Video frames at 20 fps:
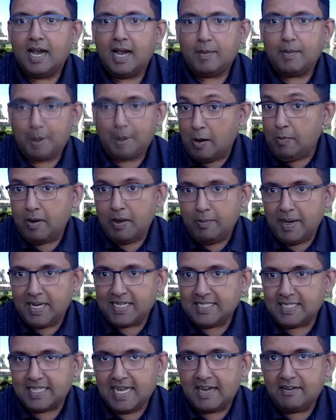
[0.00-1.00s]
Probably
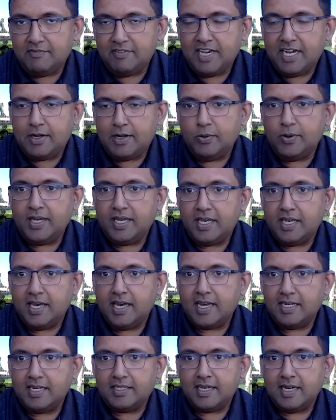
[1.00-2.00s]
better than we are doing
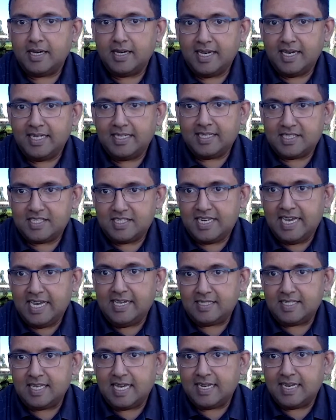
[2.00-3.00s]
here in the
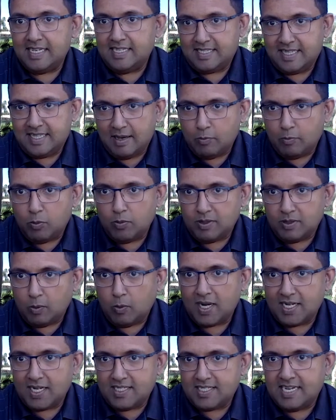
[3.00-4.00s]
States, at least the
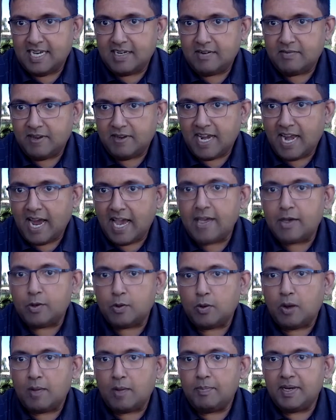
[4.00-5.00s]
one state where I
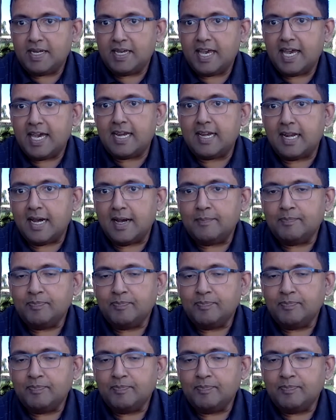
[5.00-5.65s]
grew up in Kerala.